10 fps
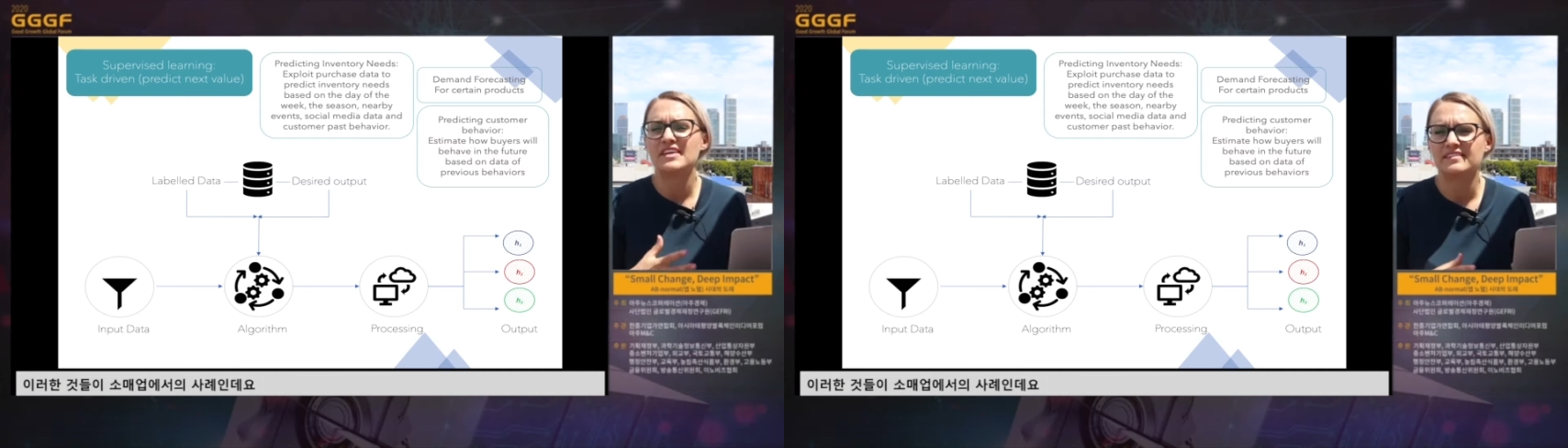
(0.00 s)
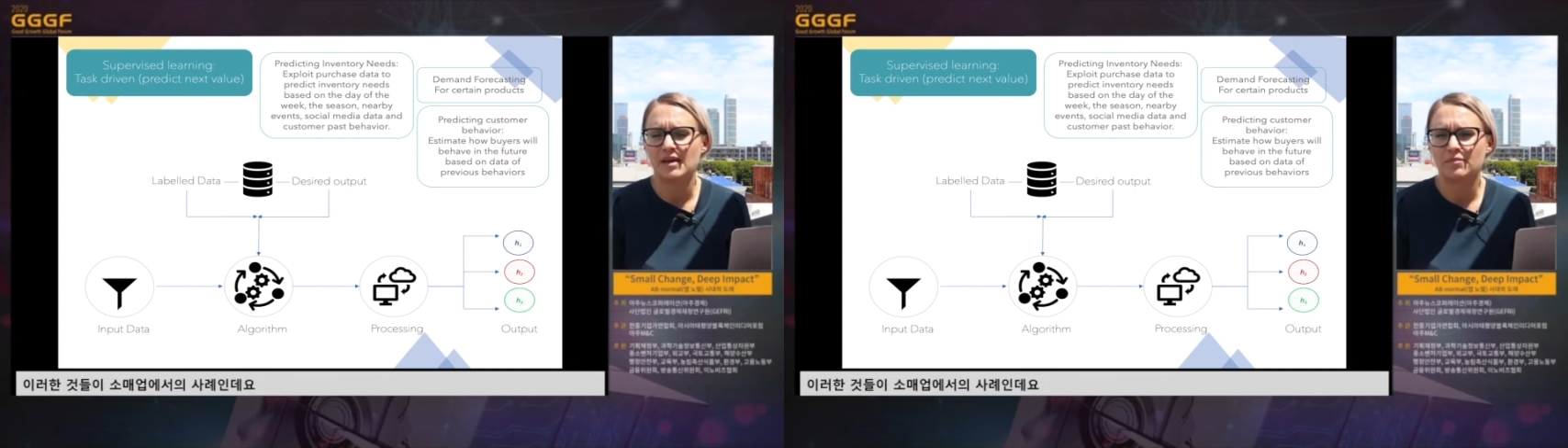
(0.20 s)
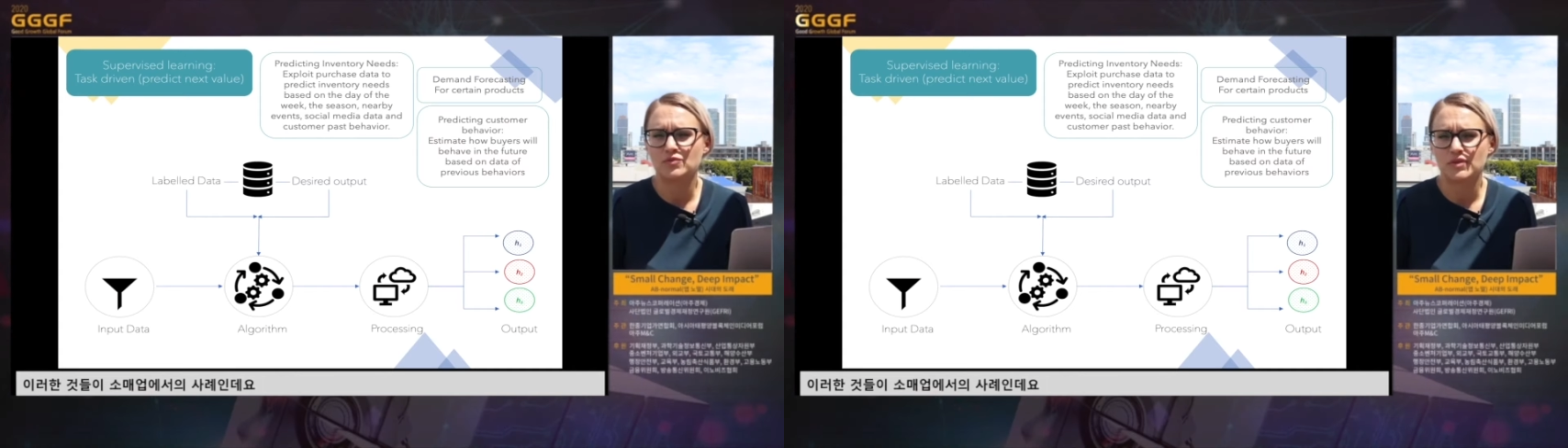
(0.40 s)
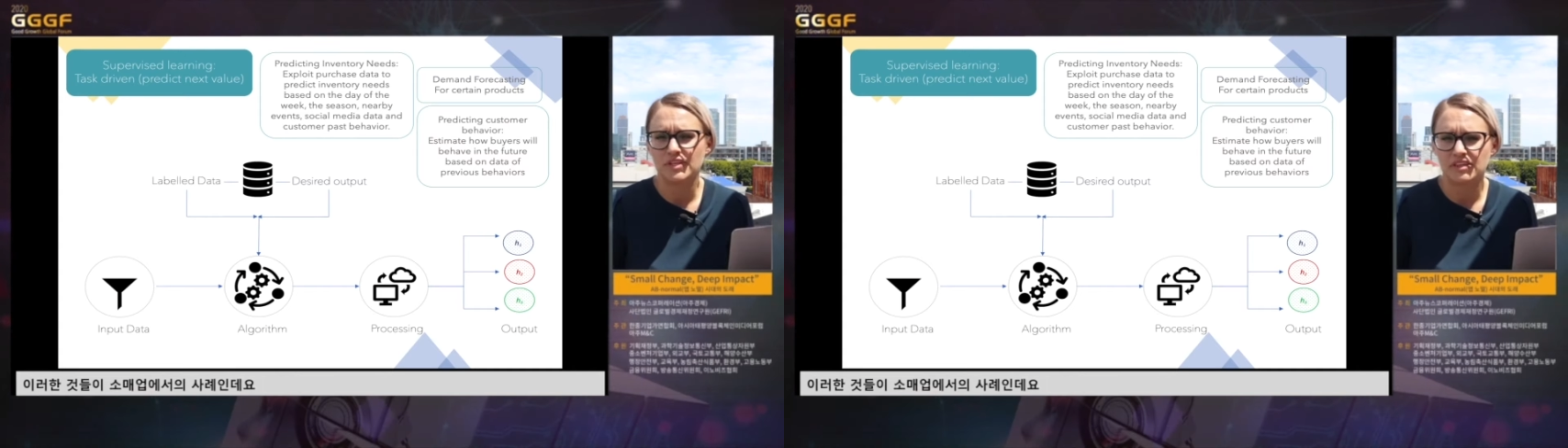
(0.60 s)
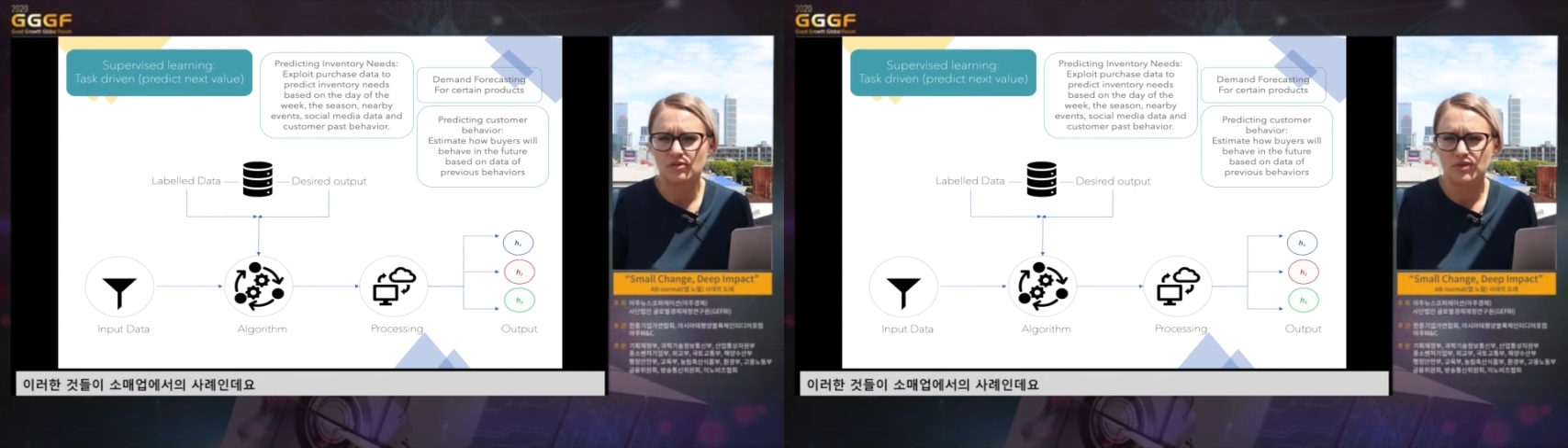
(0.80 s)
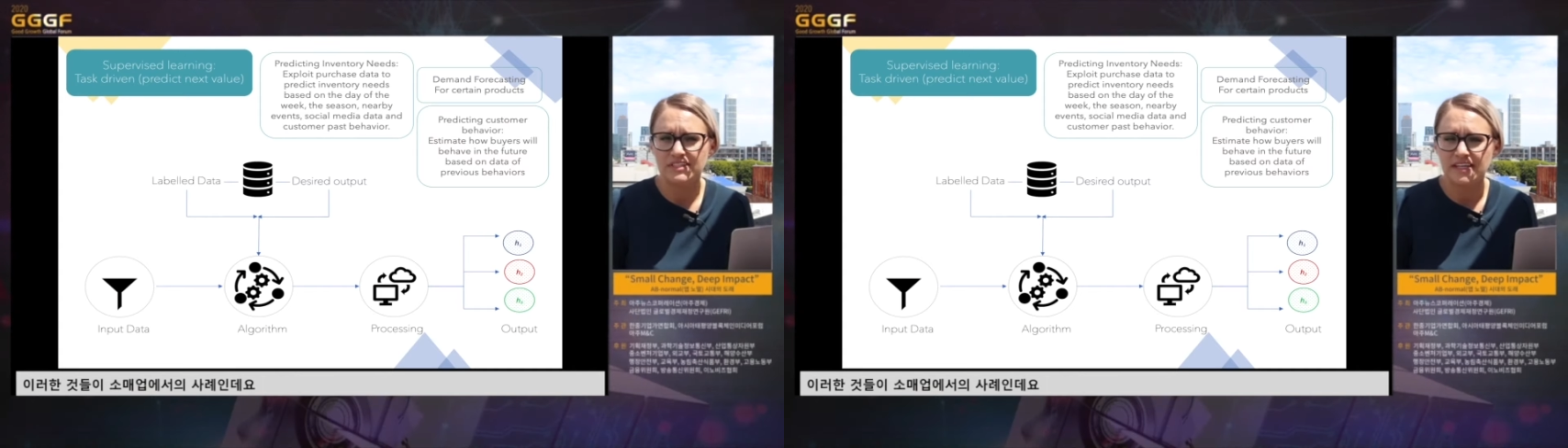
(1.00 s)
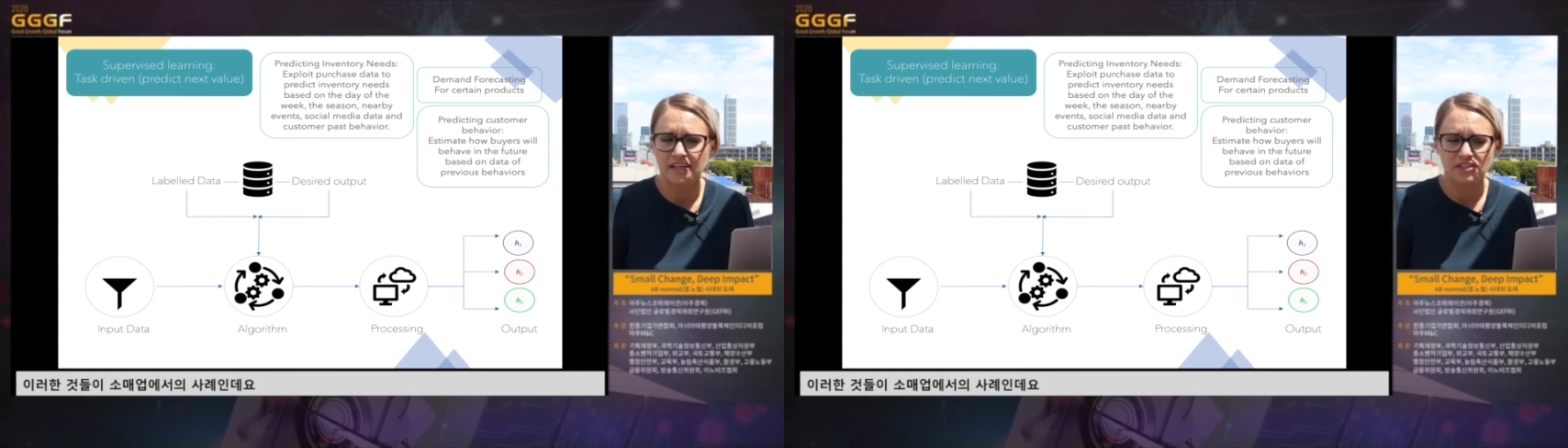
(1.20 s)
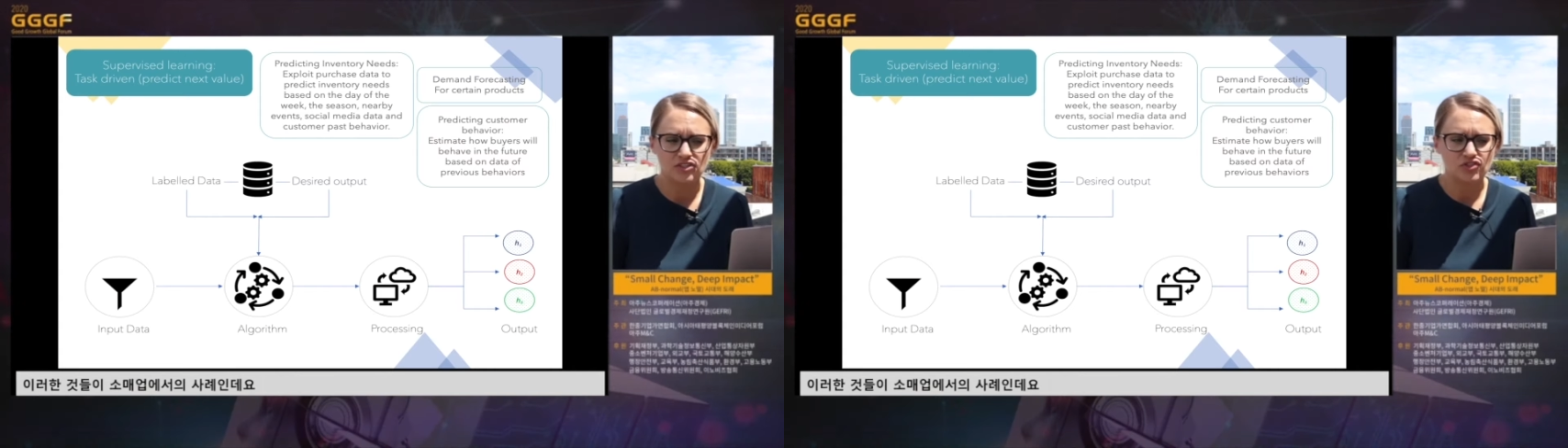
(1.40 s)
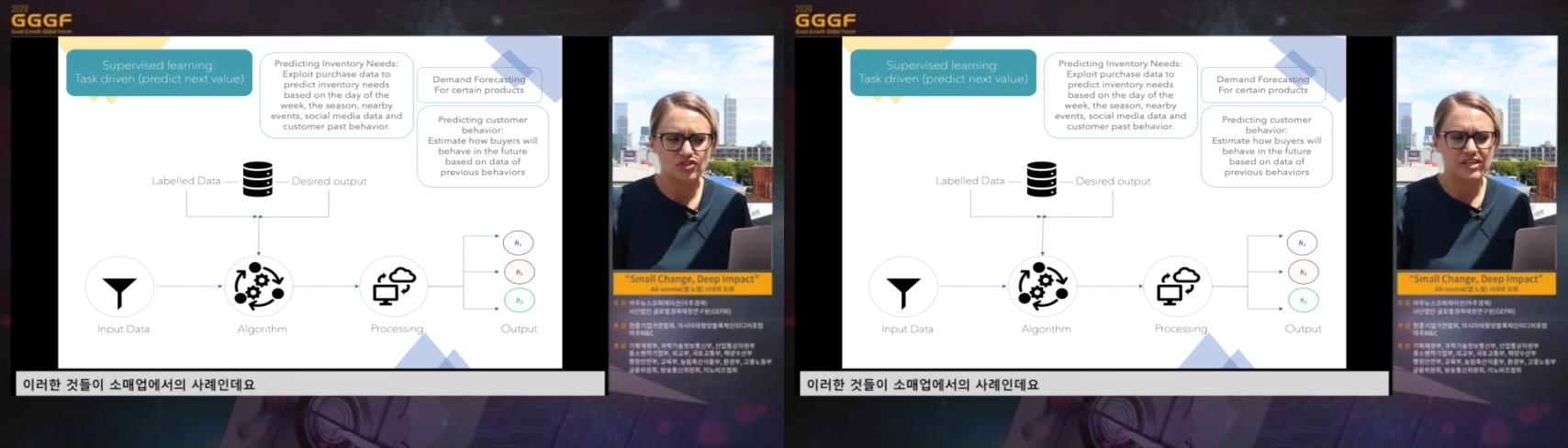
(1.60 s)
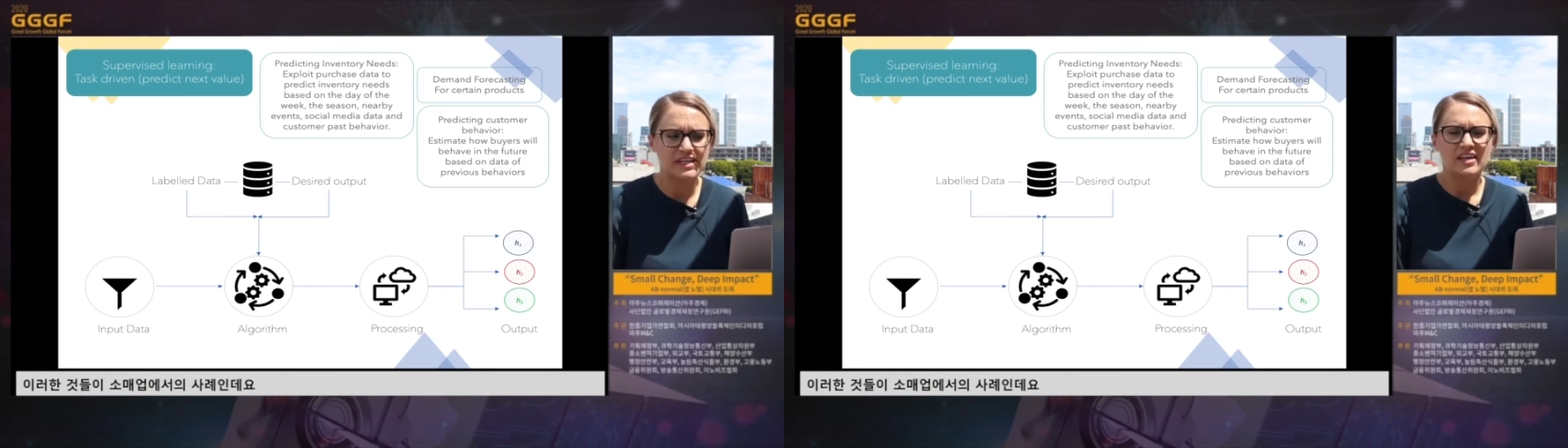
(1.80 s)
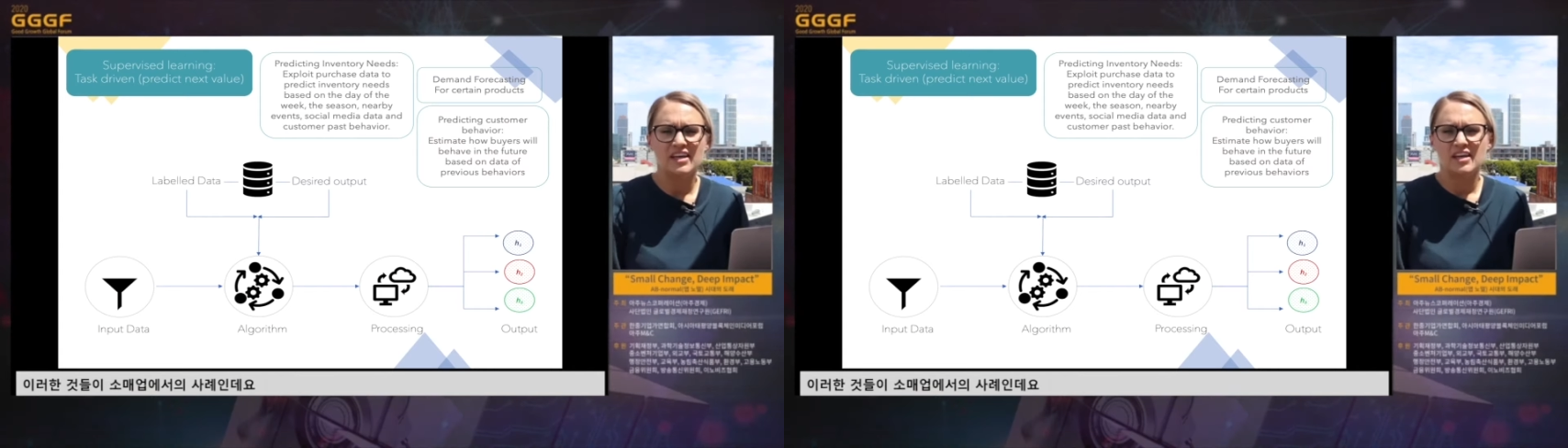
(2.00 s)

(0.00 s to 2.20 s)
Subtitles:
examples within the retail industry,